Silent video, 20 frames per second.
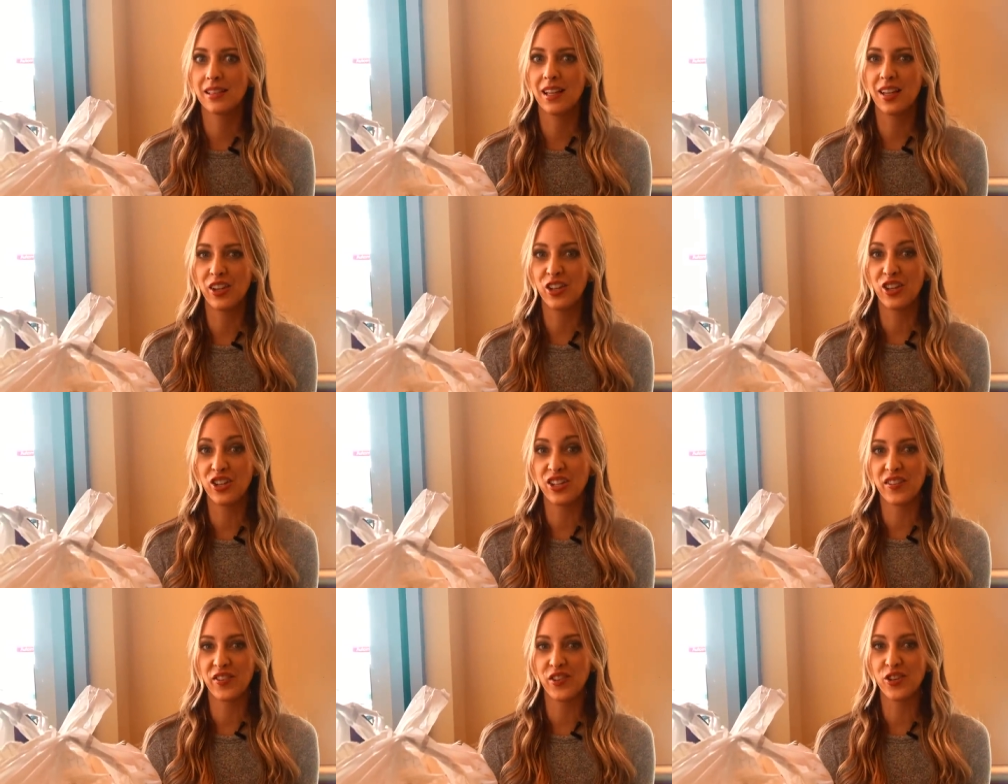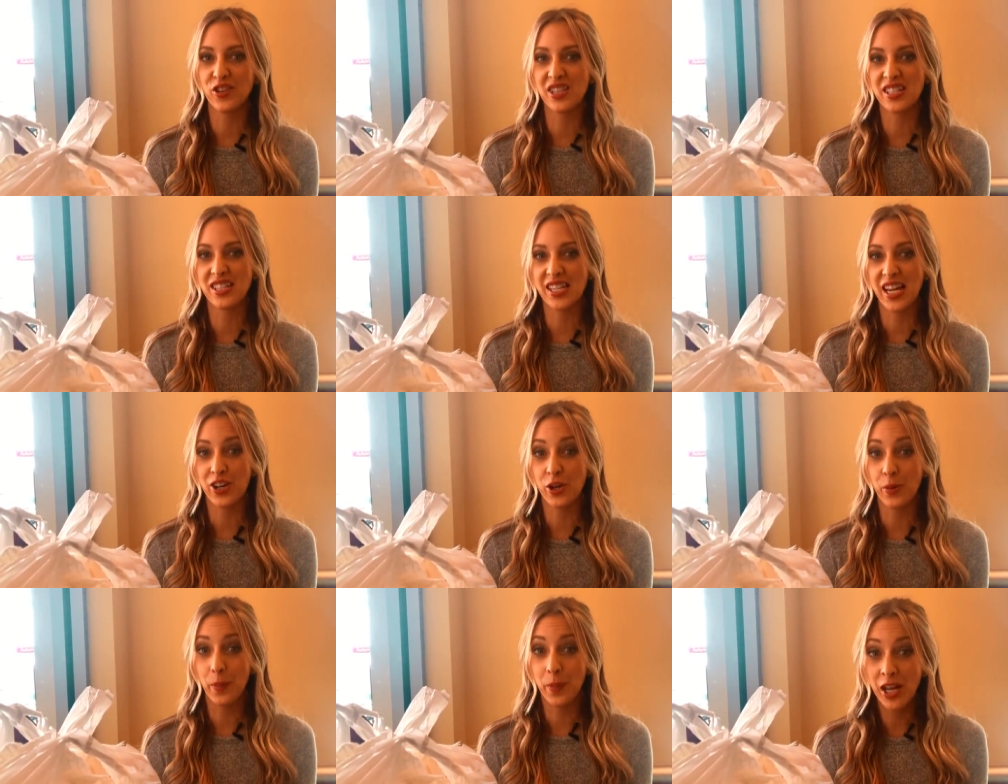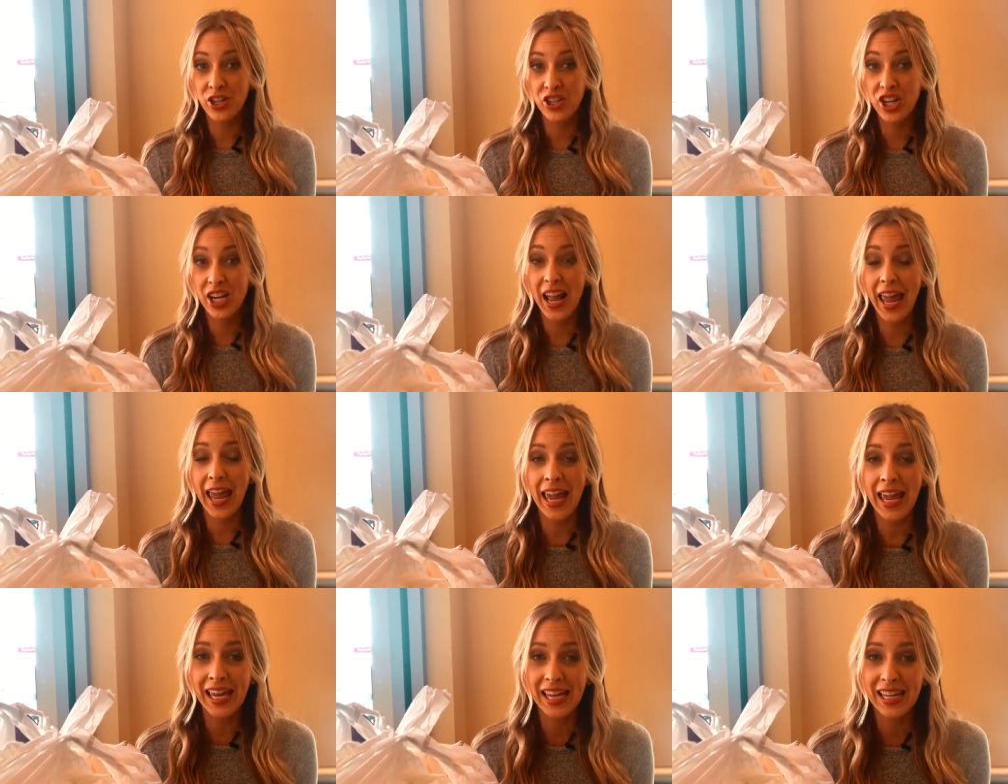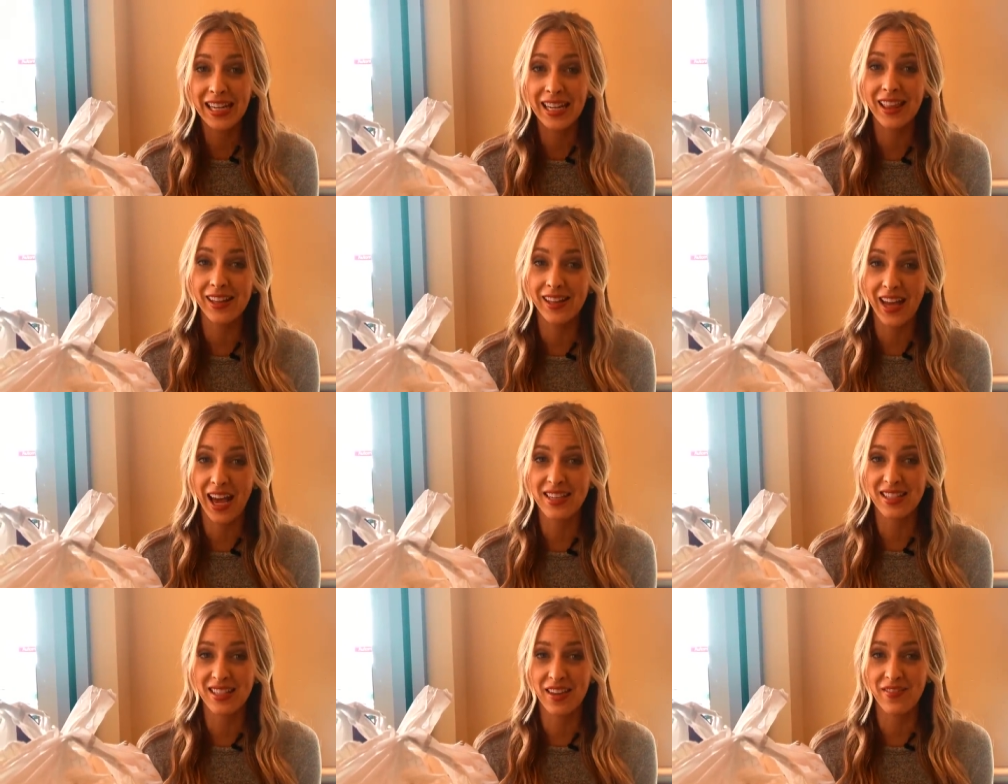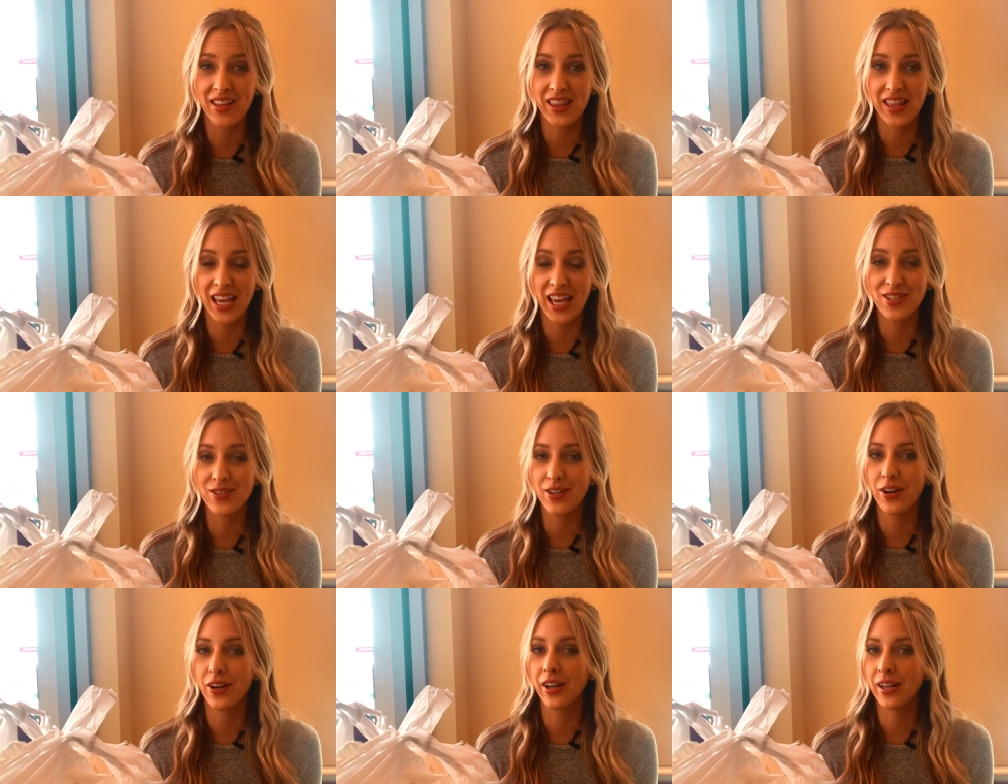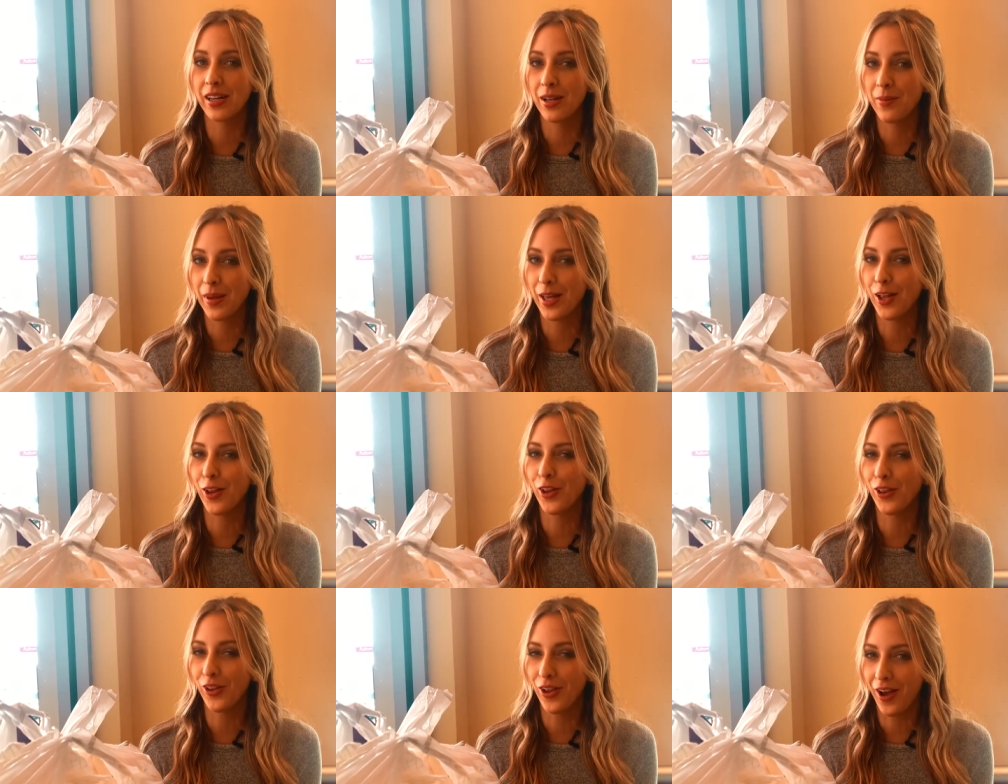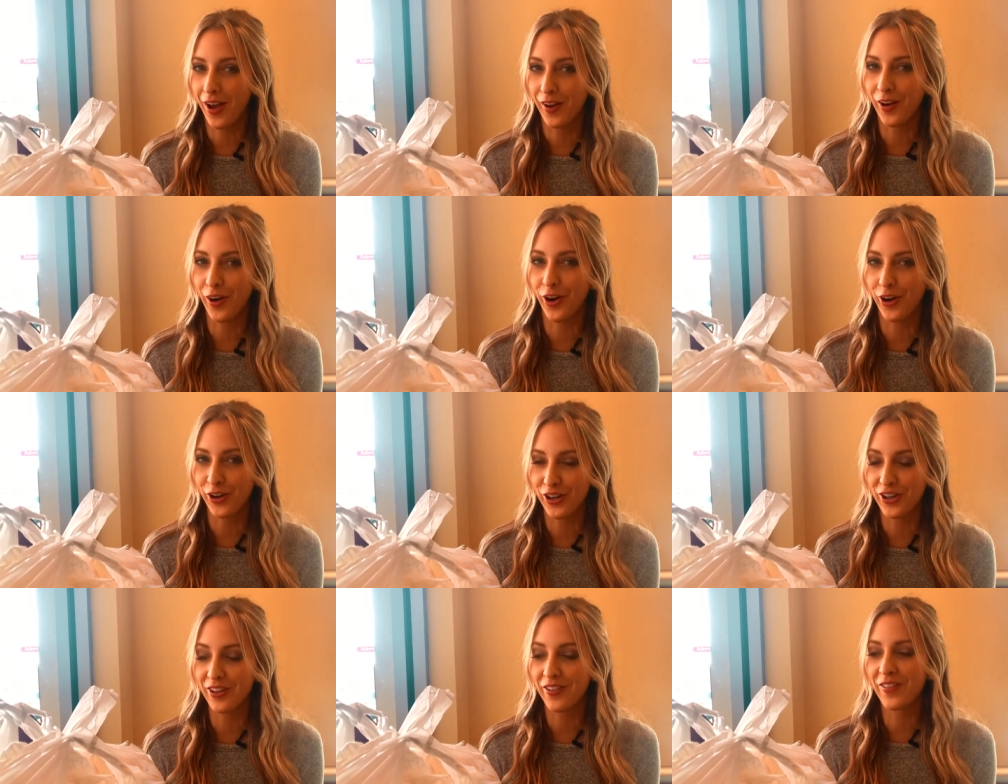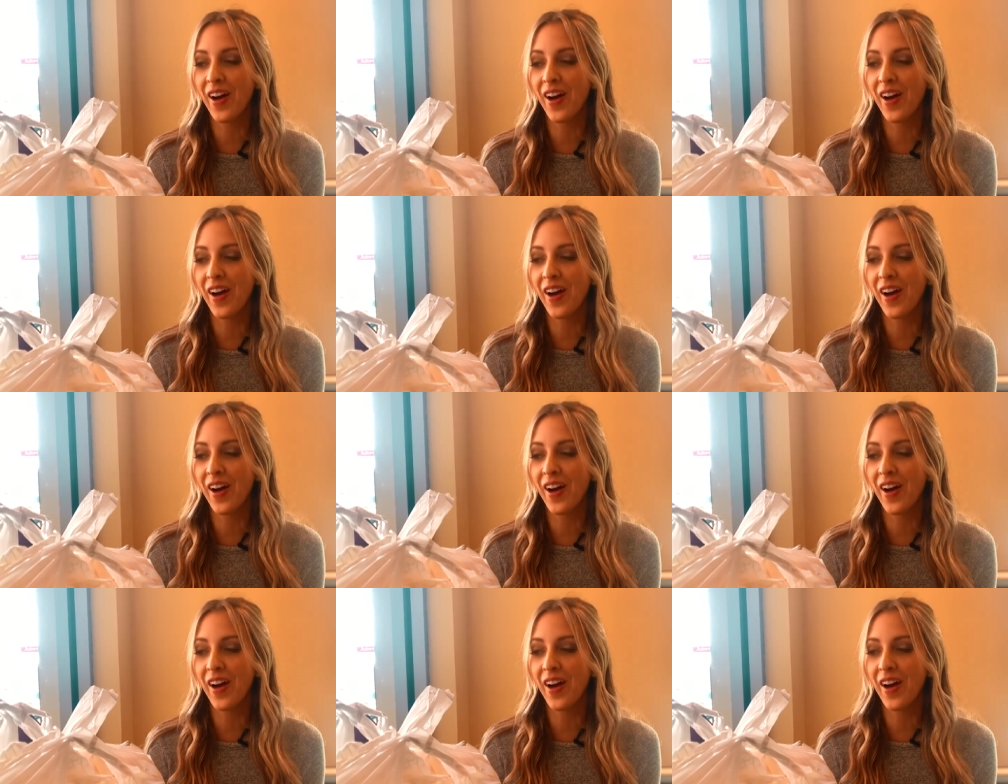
a little difficult to stay under budget, and the last seven things are going to be a lot harder to